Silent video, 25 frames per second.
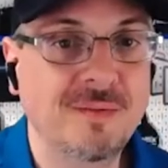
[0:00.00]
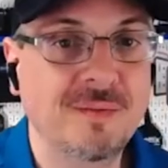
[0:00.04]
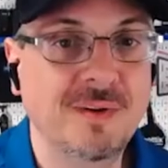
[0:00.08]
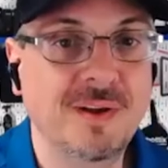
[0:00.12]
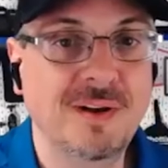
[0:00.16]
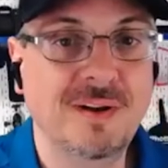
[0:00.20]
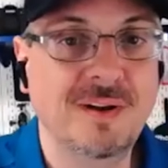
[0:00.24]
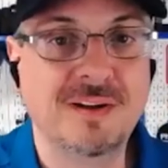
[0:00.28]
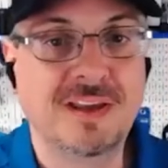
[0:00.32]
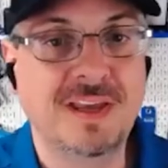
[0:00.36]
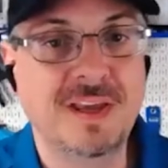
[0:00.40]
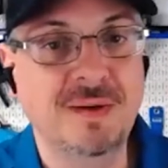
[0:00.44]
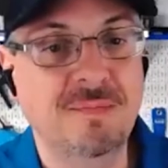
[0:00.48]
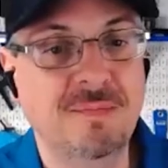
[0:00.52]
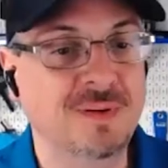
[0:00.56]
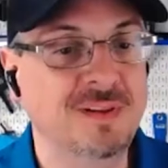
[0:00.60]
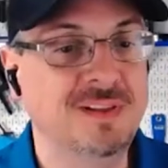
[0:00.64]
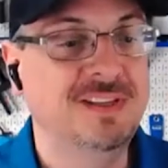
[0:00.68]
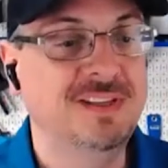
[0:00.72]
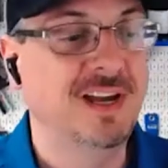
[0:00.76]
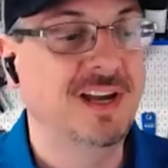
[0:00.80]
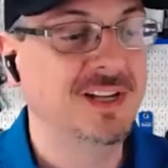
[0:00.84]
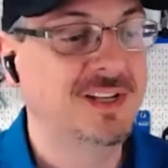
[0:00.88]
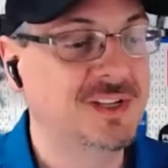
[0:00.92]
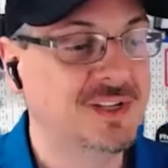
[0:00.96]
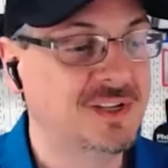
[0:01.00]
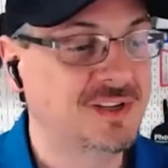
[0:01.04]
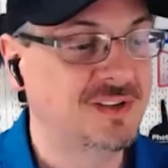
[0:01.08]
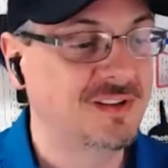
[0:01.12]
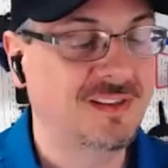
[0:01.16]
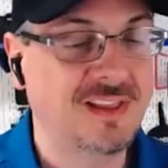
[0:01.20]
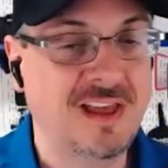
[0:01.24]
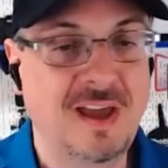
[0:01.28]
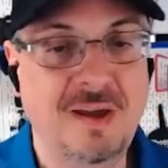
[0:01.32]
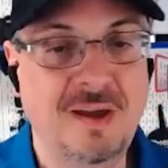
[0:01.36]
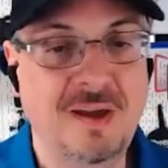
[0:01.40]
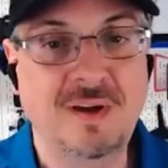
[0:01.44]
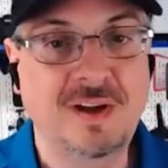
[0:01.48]
We don't keep in touch
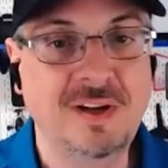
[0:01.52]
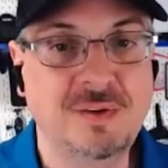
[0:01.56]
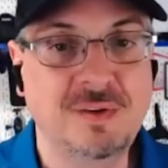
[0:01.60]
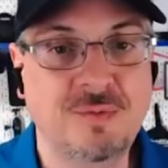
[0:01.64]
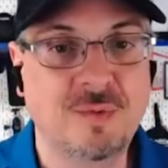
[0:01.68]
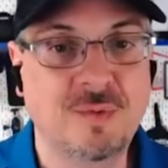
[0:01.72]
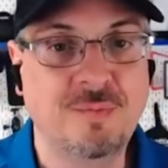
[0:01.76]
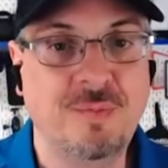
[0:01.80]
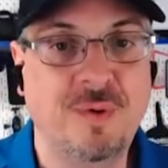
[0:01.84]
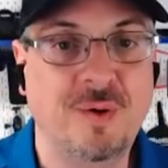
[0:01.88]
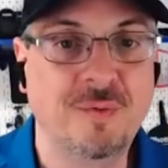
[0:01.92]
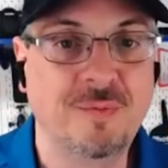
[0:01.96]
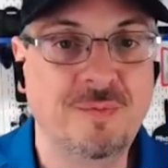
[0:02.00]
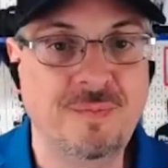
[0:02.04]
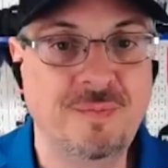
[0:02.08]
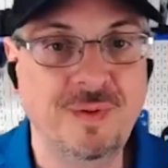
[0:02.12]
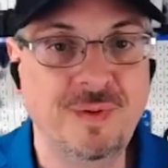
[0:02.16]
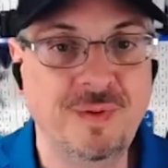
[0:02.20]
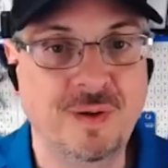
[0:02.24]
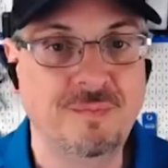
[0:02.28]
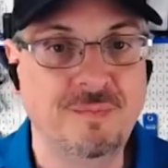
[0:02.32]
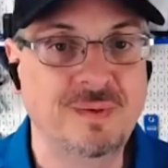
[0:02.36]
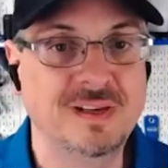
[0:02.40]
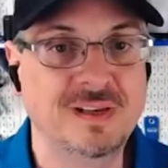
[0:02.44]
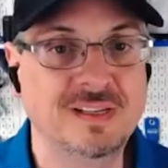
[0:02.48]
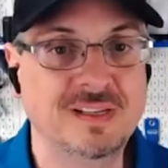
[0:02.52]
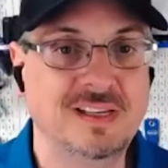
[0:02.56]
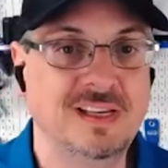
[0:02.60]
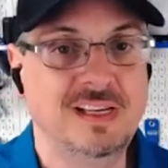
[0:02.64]
that much. We're both, you know, busy.